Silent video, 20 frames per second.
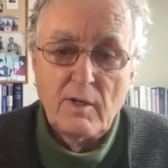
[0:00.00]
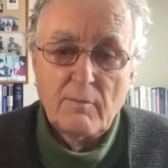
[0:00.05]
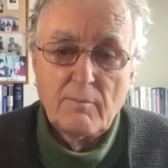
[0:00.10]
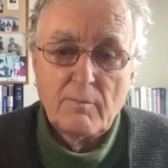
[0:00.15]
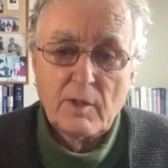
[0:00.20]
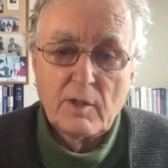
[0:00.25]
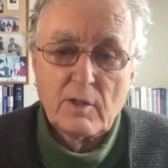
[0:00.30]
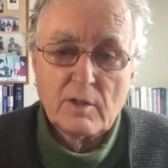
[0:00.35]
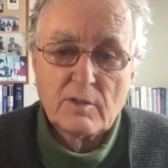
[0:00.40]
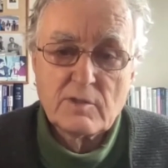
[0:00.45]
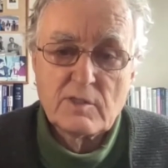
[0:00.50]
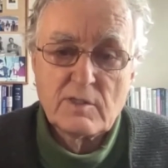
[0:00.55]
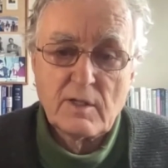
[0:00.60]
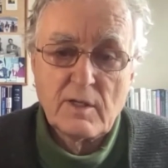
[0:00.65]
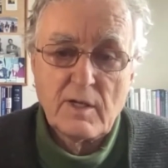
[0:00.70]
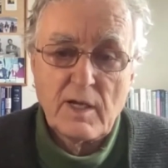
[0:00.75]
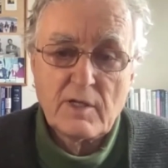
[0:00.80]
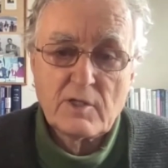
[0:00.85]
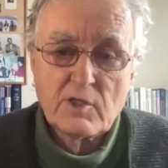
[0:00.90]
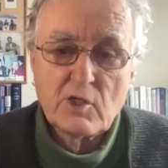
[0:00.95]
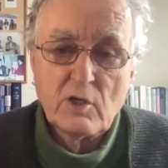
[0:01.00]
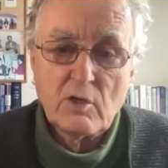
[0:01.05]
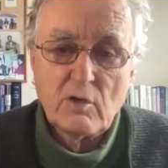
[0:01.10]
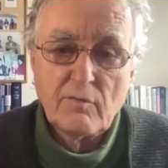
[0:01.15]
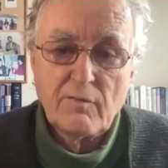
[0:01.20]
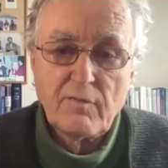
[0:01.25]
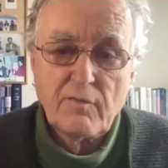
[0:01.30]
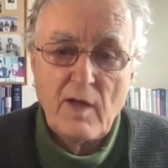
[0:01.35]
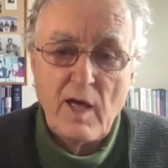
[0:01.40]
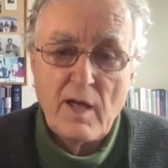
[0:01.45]
because the nature
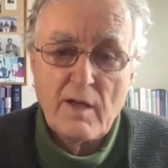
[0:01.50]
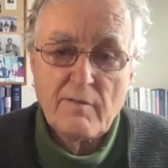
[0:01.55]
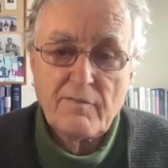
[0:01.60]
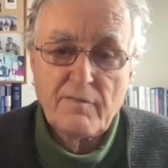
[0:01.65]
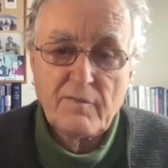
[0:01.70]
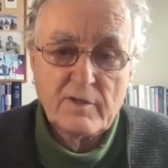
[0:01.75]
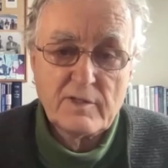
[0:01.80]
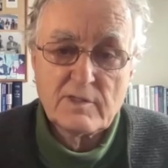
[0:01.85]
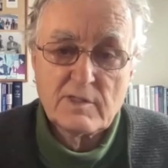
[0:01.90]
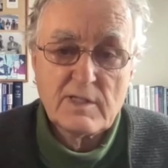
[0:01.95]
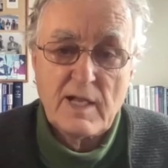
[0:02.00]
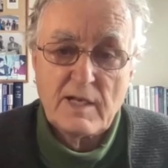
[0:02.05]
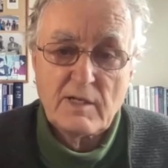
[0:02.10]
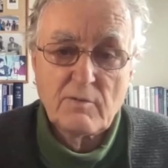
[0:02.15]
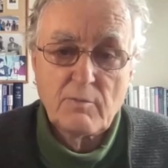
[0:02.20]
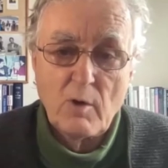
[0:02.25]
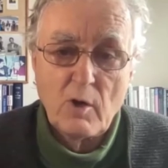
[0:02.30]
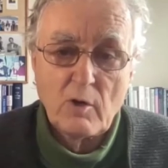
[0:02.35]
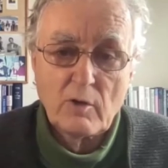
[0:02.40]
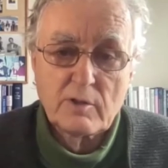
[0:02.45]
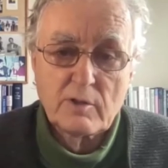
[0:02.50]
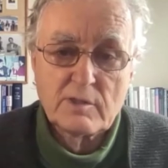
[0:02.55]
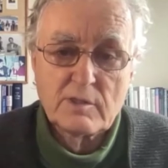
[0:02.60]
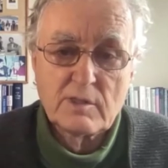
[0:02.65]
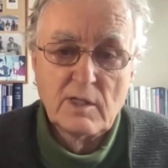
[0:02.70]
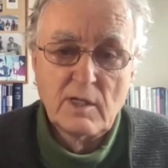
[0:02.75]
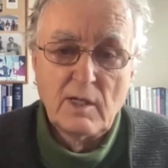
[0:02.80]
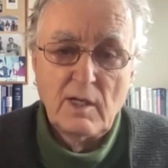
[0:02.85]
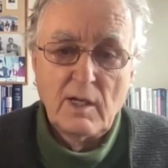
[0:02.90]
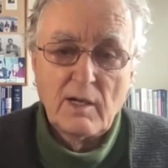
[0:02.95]
of life is
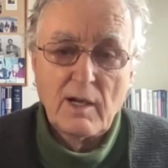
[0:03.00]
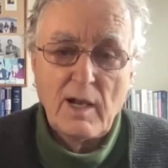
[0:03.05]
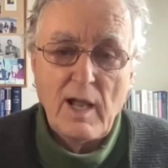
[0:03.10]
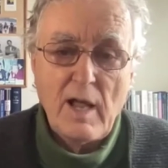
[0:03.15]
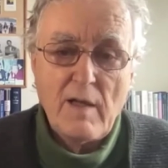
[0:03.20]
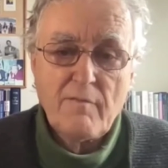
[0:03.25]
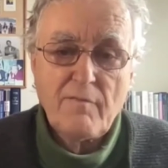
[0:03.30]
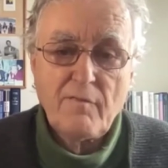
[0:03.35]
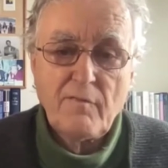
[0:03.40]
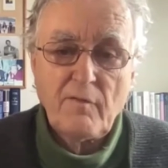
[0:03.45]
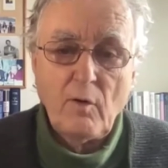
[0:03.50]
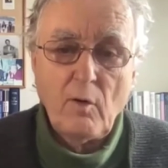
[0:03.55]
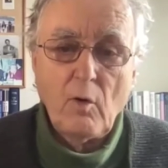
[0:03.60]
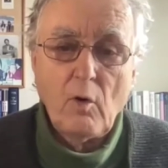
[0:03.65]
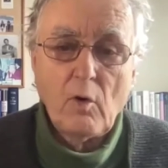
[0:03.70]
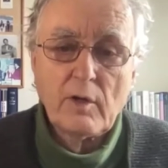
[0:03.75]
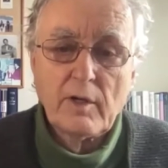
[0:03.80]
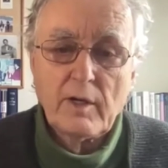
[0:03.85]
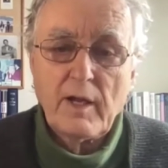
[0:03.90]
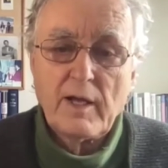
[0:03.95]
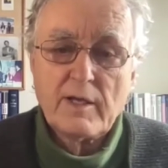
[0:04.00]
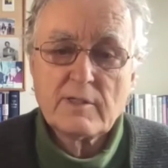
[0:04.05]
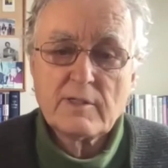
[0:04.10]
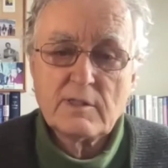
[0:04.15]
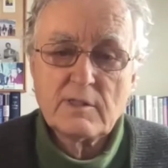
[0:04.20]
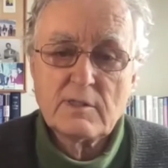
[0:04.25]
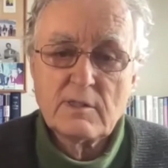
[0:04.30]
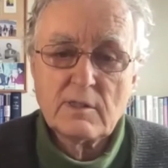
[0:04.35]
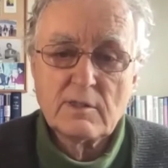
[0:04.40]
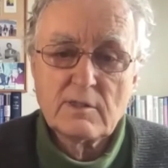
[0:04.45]
networks. Life
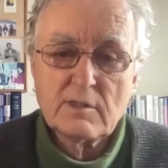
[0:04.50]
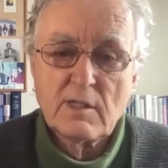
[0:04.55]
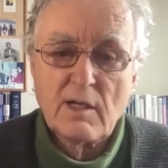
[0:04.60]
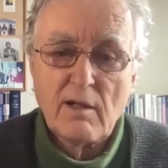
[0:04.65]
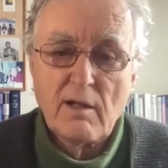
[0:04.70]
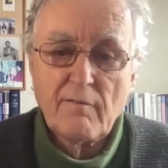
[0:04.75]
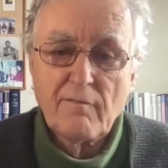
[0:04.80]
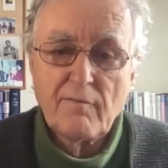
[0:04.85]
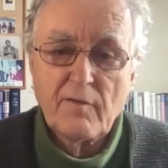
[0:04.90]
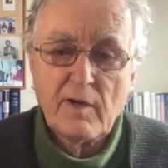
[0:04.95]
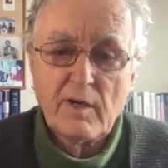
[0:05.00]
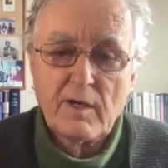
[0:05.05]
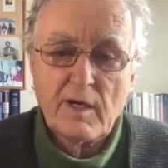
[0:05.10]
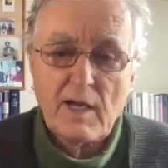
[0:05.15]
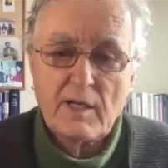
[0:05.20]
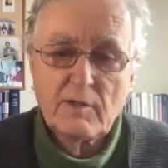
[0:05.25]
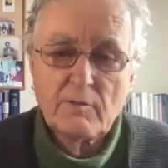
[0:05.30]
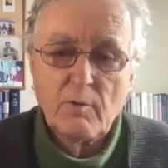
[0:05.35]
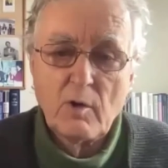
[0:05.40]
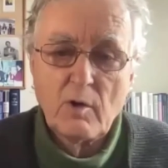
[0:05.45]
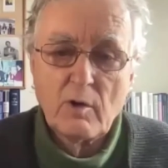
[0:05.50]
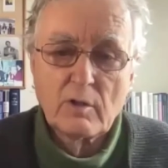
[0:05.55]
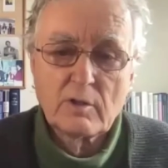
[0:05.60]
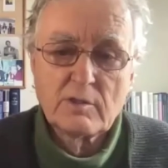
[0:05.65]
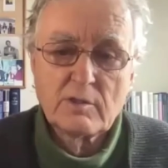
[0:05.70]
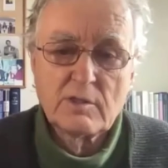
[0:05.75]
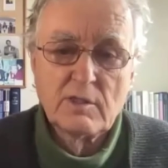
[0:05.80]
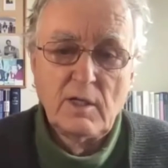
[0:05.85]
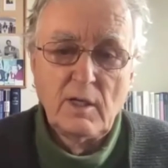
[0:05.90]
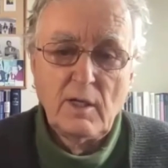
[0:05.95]
organizes itself in
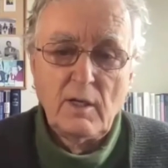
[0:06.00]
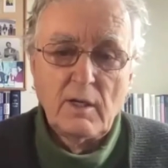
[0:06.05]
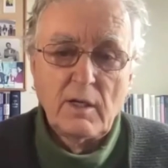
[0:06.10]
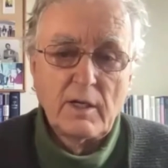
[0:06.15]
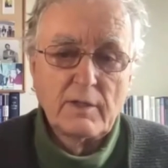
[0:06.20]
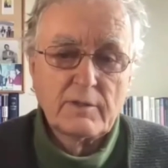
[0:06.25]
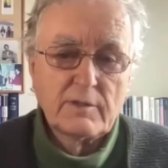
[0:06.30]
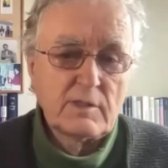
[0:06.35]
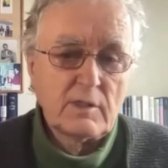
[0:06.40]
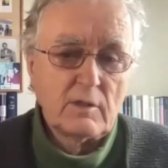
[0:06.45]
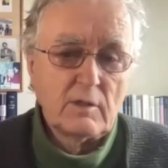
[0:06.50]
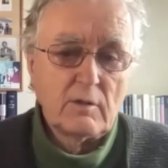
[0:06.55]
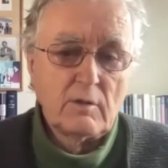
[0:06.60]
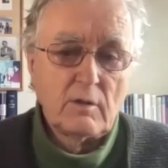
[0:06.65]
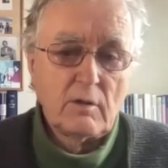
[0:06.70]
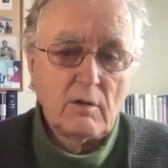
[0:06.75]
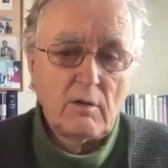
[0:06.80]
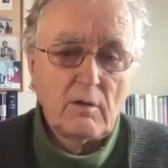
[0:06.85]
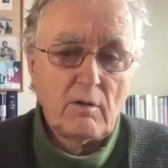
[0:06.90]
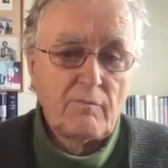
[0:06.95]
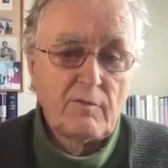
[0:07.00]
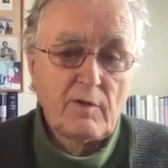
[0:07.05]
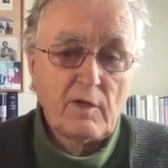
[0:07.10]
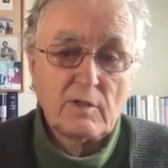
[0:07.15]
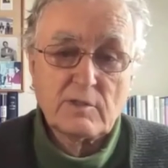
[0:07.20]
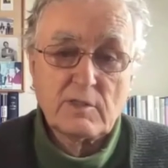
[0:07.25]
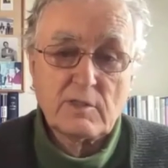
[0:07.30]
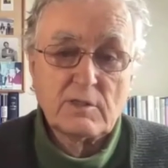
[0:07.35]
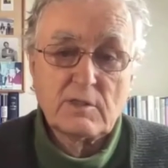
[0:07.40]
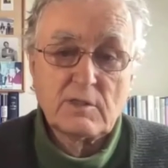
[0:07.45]
networks. And so, of
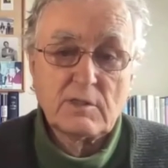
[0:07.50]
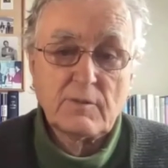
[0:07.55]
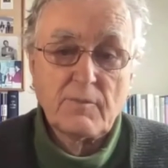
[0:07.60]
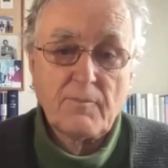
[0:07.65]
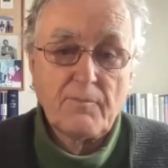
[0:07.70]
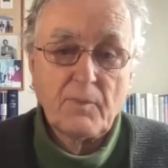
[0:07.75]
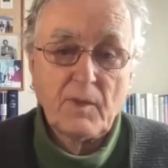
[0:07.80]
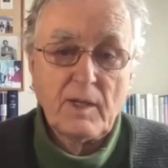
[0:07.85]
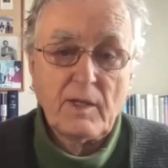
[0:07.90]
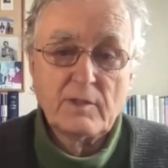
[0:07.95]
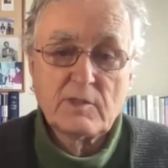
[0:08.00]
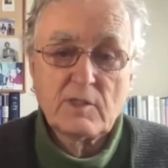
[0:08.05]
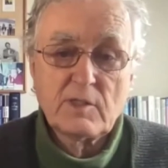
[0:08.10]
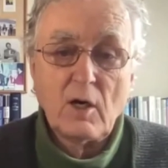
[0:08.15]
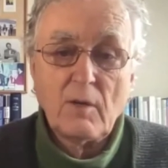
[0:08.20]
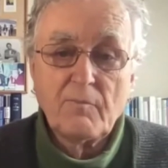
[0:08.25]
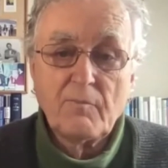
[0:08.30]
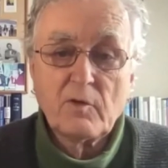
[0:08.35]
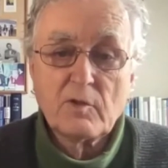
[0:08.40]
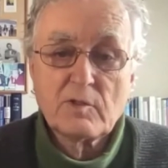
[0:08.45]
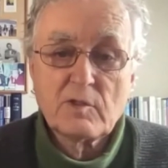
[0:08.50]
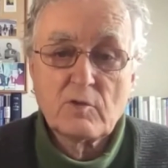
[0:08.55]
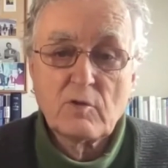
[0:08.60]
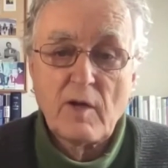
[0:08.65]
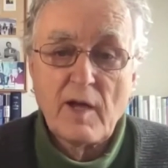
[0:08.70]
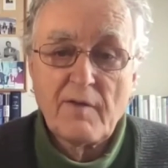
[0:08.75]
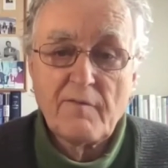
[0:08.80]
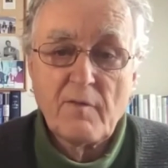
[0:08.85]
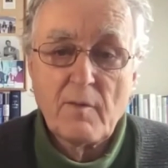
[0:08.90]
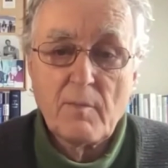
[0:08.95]
course, it's obvious to
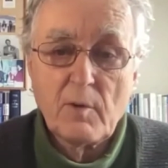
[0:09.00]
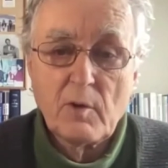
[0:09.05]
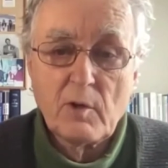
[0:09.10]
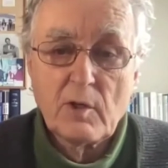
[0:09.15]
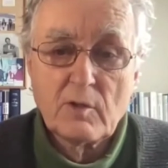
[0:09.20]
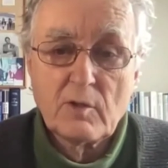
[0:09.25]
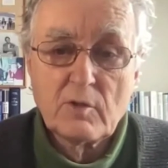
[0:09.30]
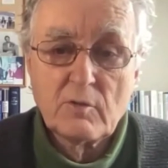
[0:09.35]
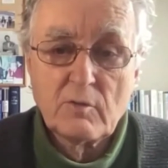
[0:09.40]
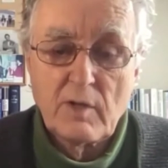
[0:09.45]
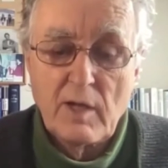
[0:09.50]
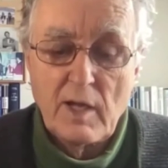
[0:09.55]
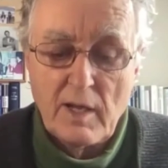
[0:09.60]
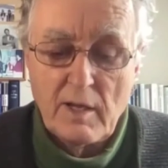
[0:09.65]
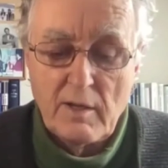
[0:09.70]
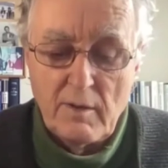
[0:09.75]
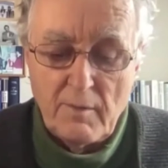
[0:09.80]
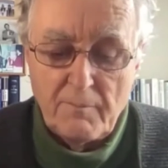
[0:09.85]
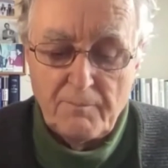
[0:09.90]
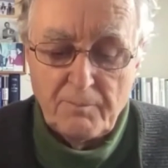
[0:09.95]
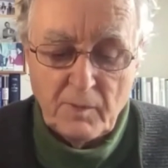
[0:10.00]
everybody today